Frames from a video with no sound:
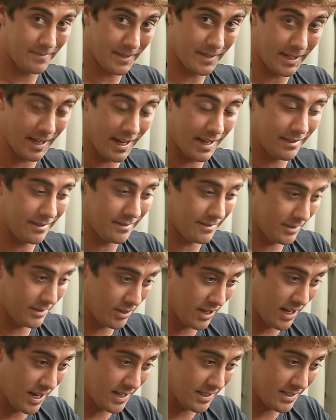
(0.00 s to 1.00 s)
Again,
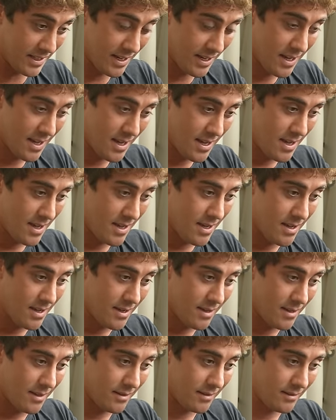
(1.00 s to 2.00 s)
you guys,
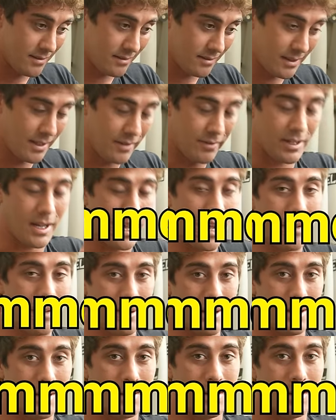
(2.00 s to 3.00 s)
leave a
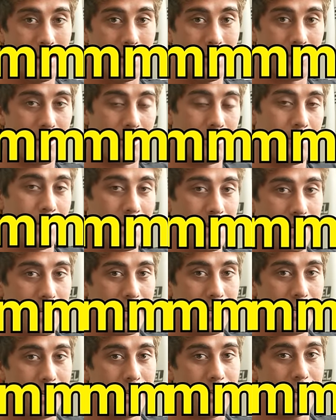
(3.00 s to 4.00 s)
comment of your
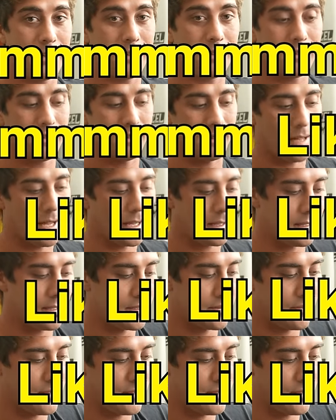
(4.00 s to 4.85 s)
opinion, like this